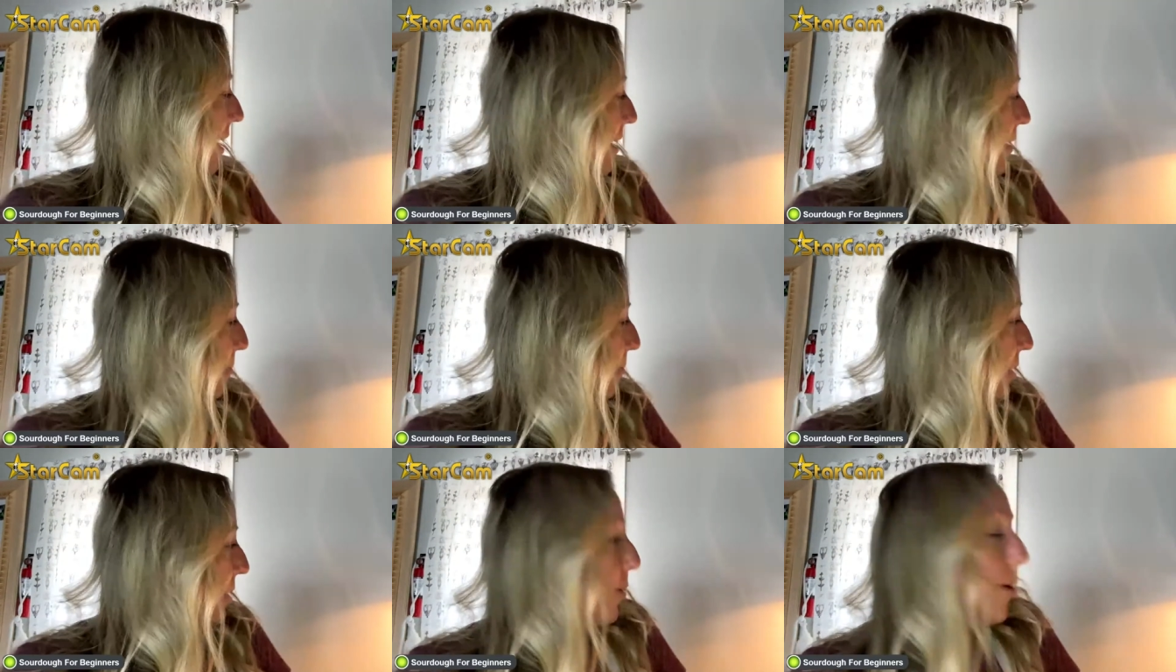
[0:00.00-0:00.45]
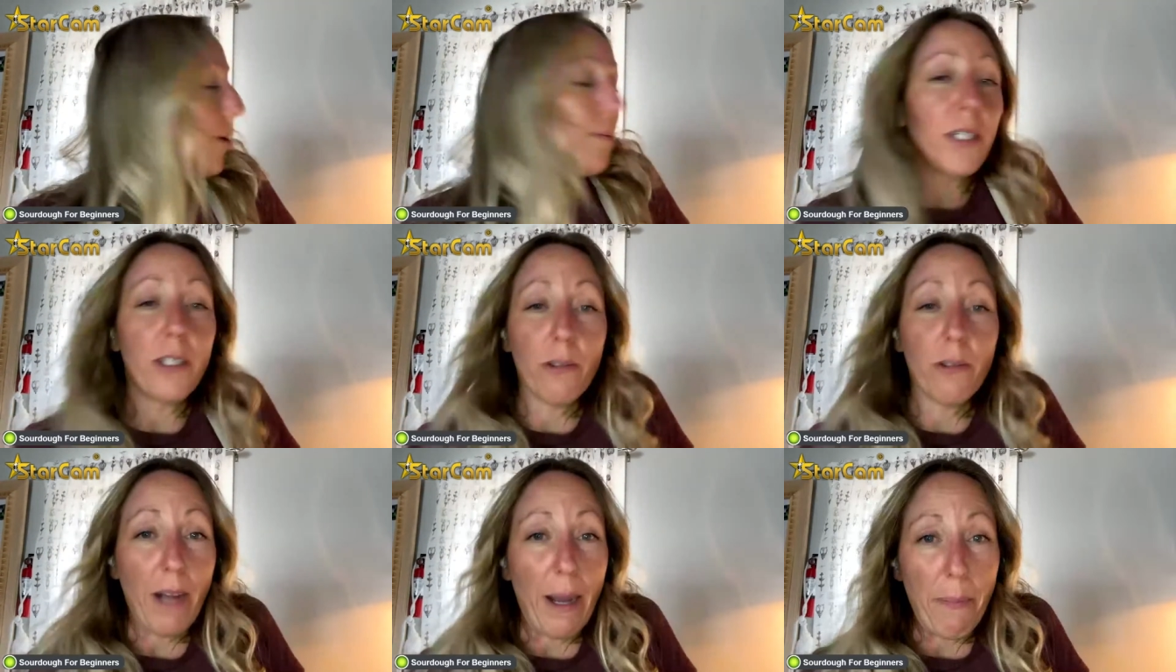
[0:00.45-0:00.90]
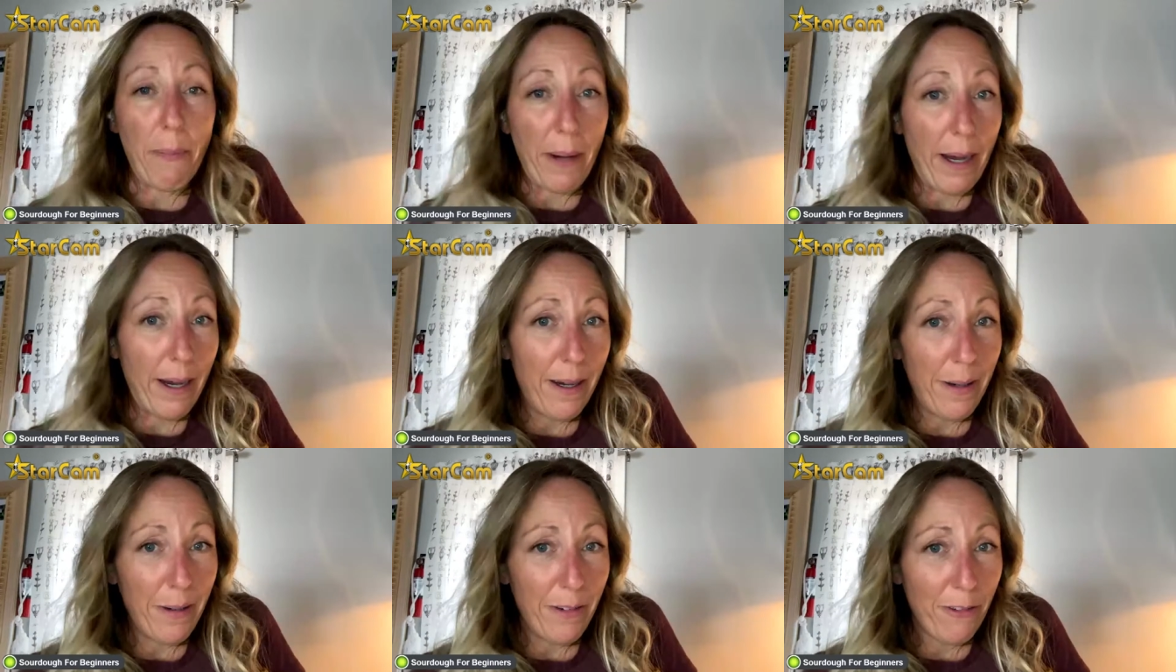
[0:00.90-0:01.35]
Um, so I'm going to
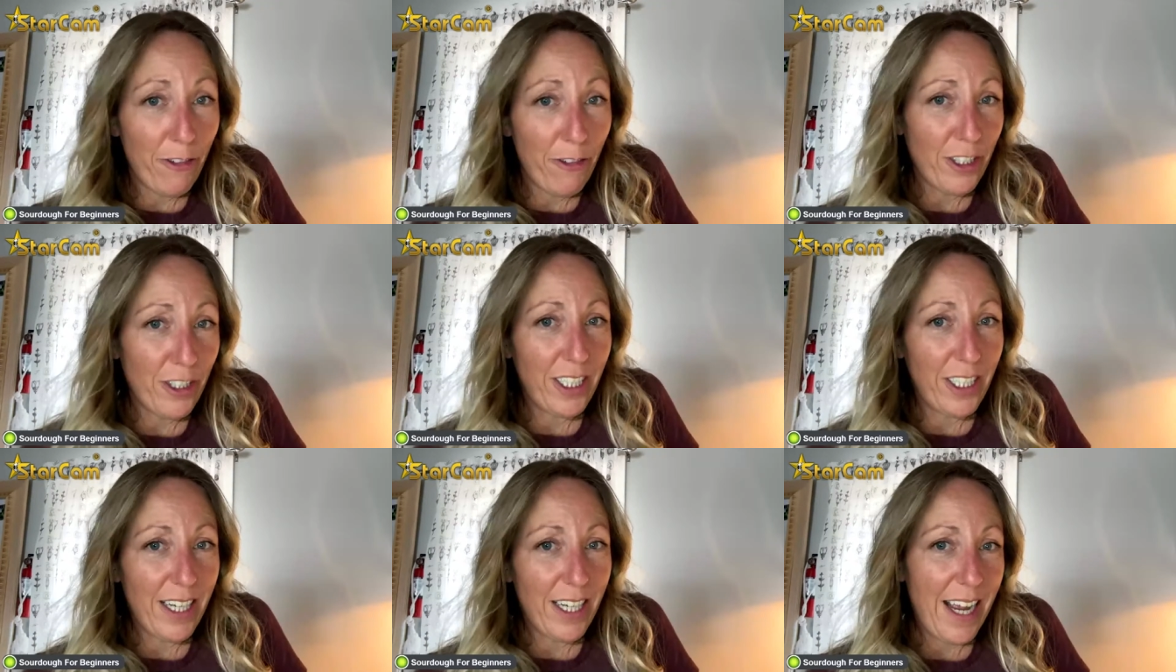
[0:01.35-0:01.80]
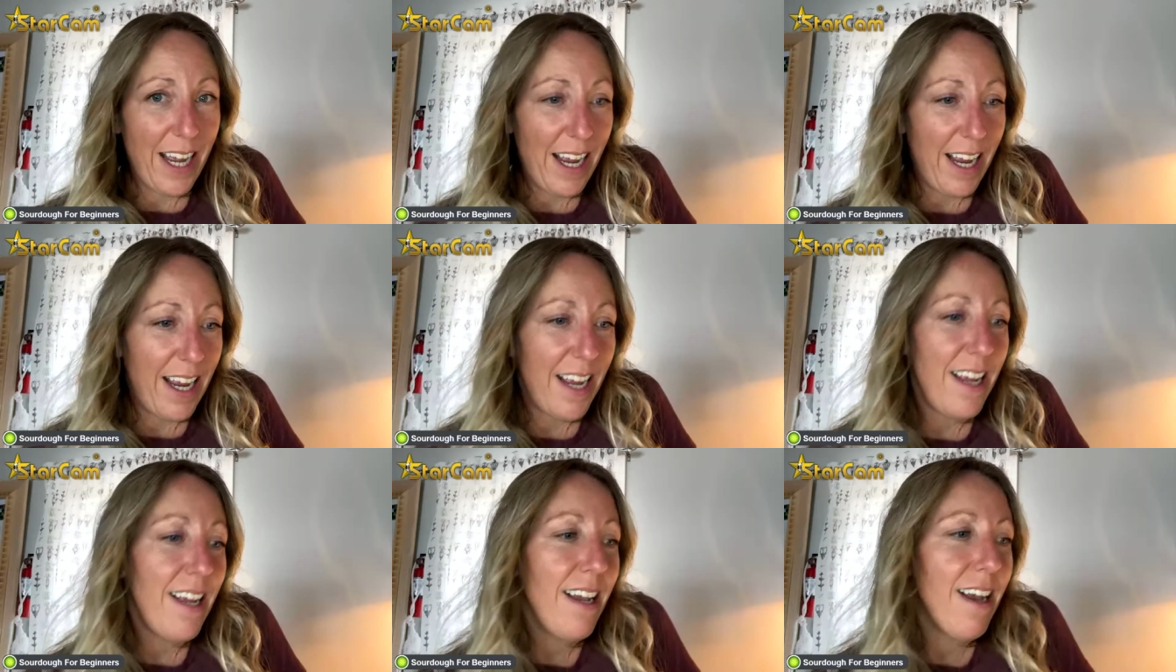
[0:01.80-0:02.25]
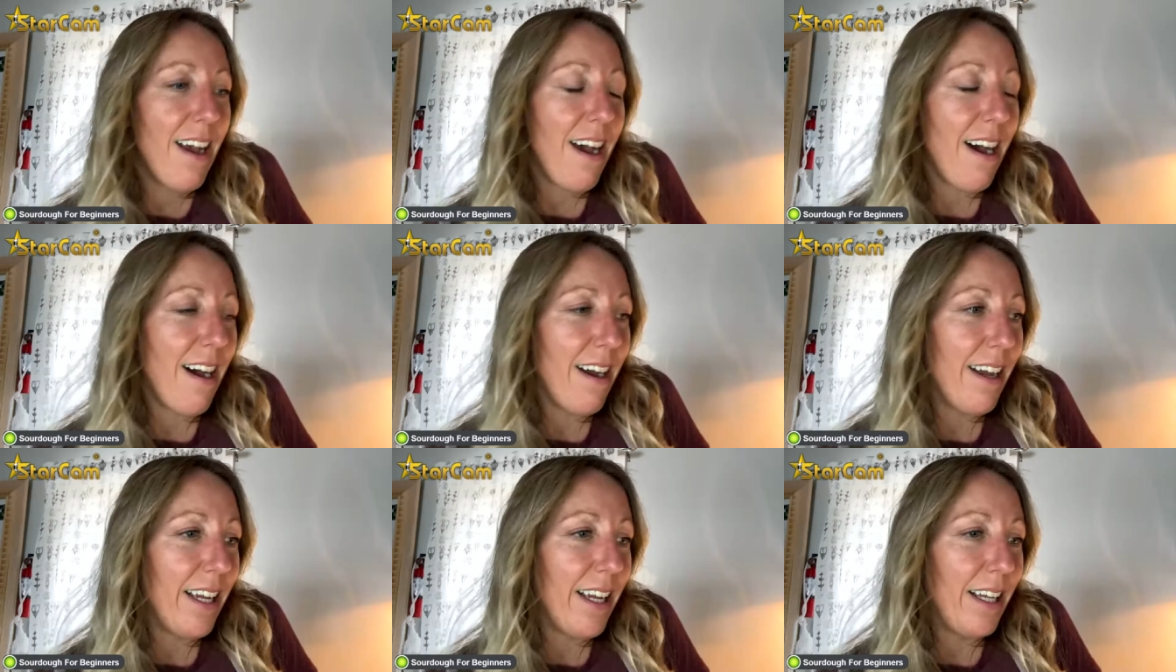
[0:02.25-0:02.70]
wrap up for today.
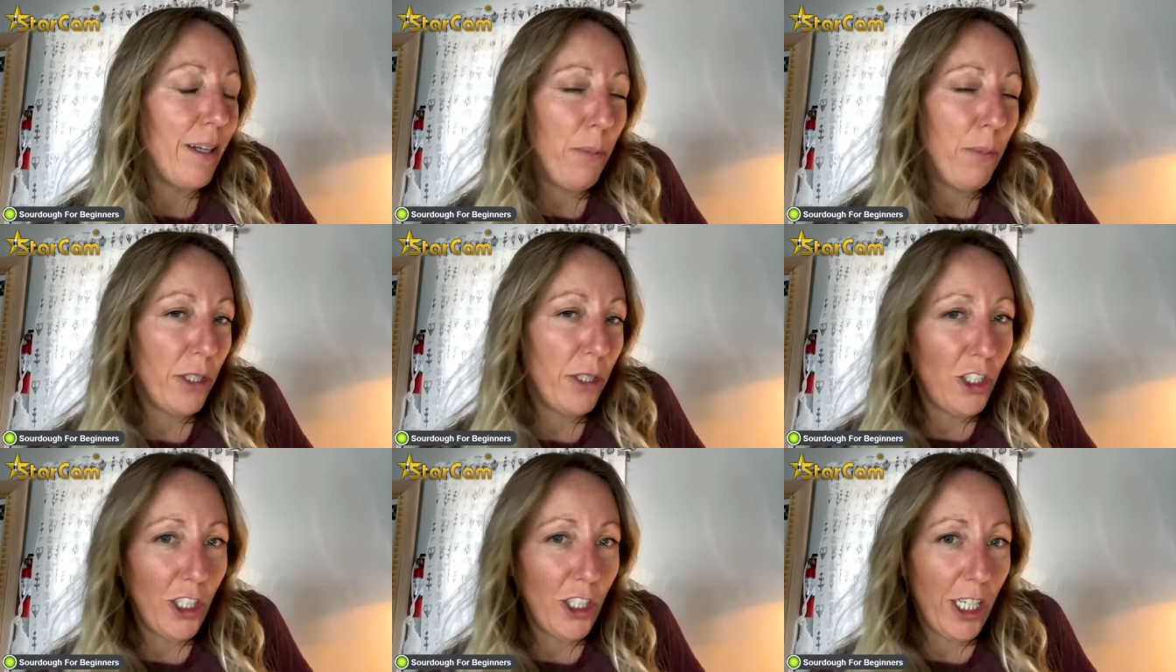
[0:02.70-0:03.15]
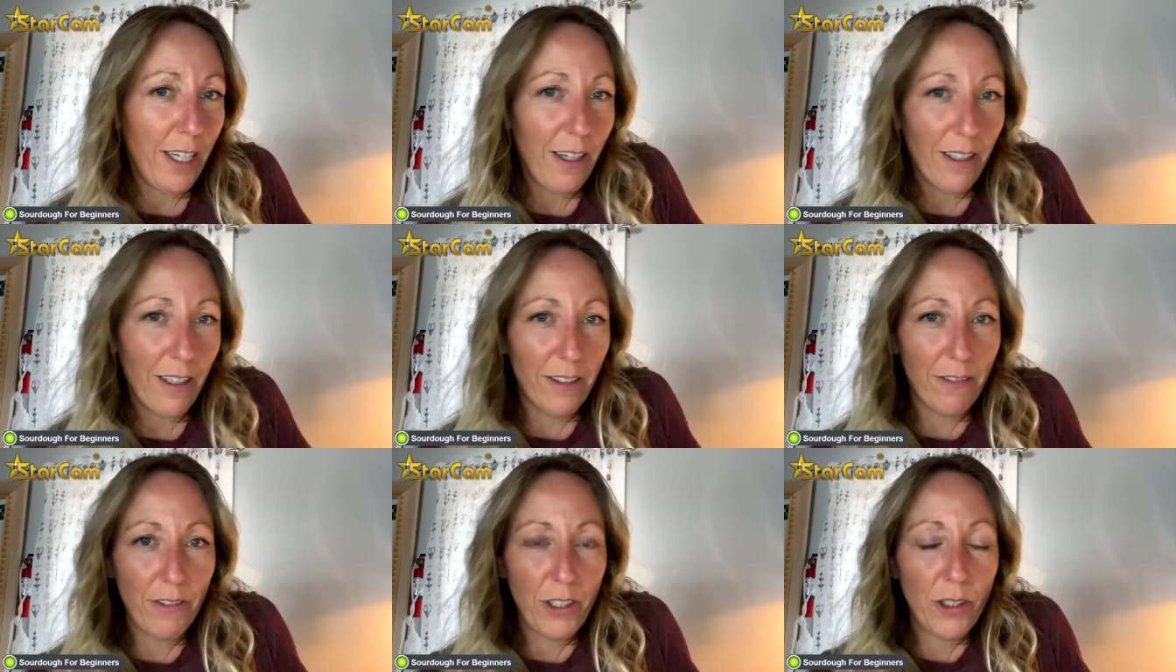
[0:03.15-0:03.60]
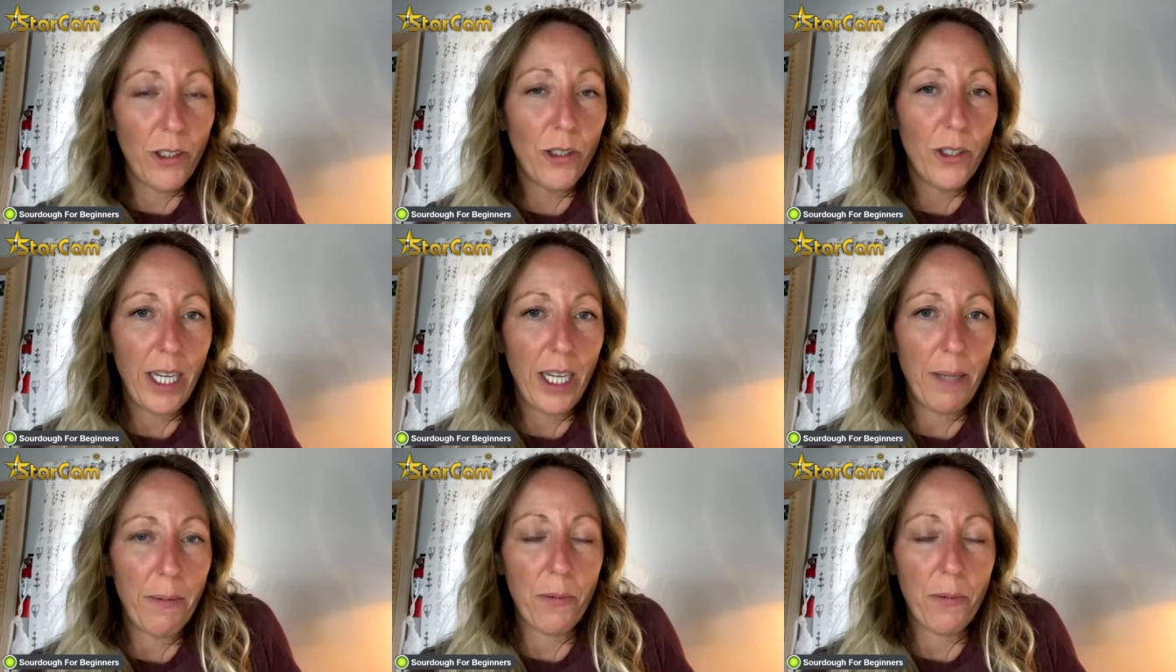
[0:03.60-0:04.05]
I appreciate all of you
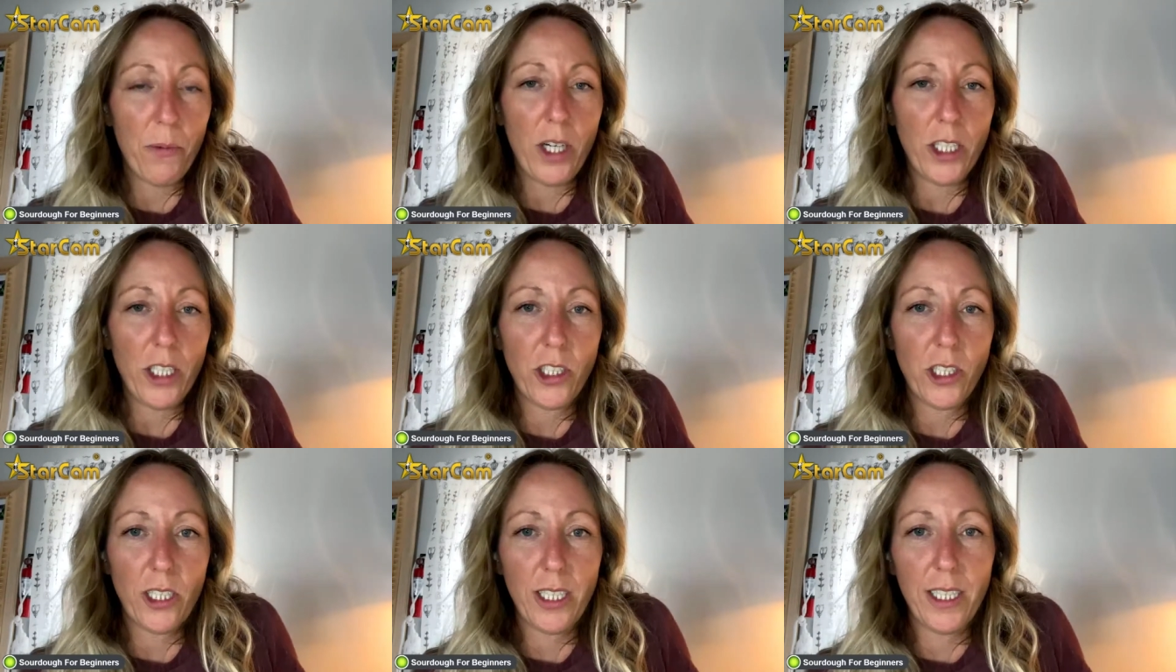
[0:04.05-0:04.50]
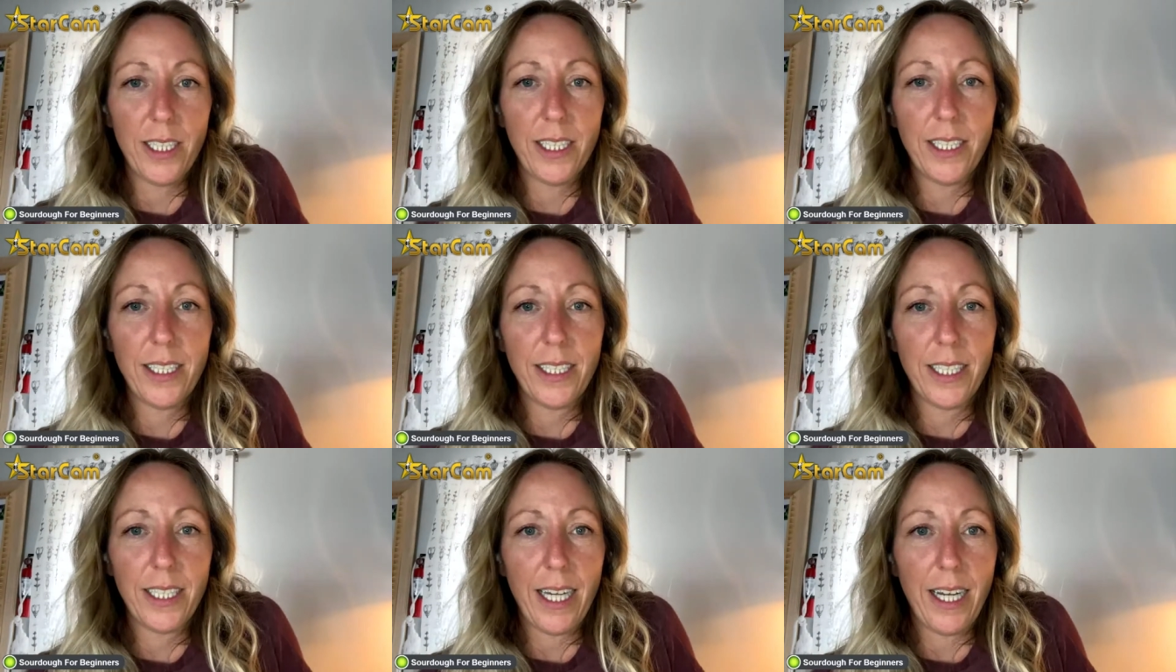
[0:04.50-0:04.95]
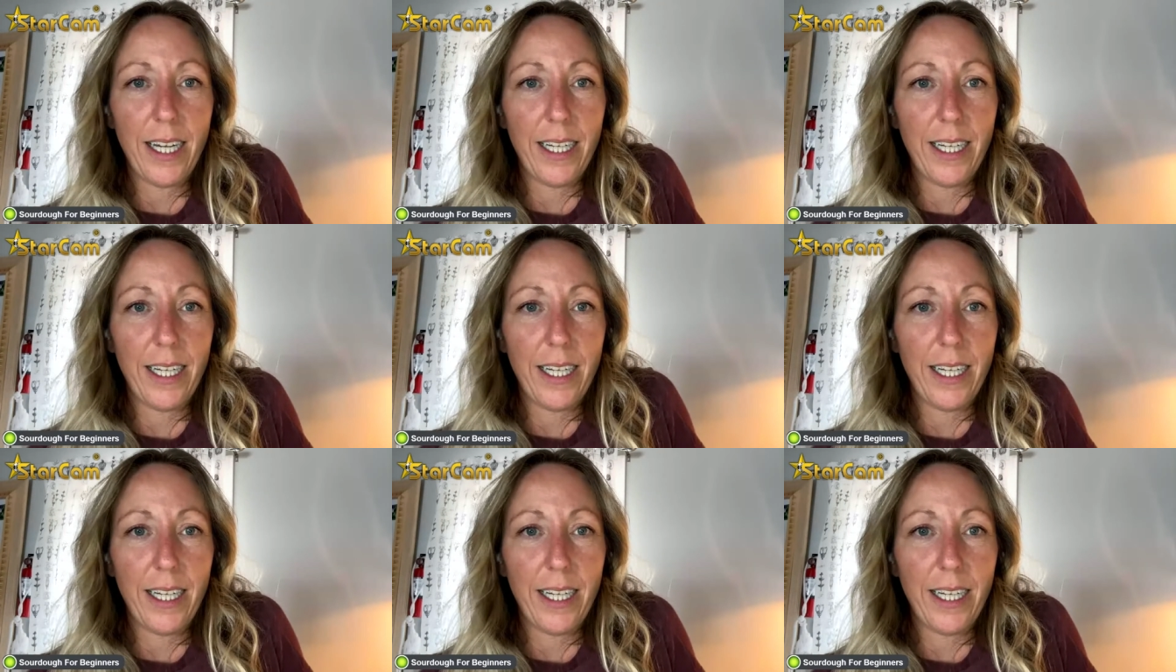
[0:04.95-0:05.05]
who came and watched this.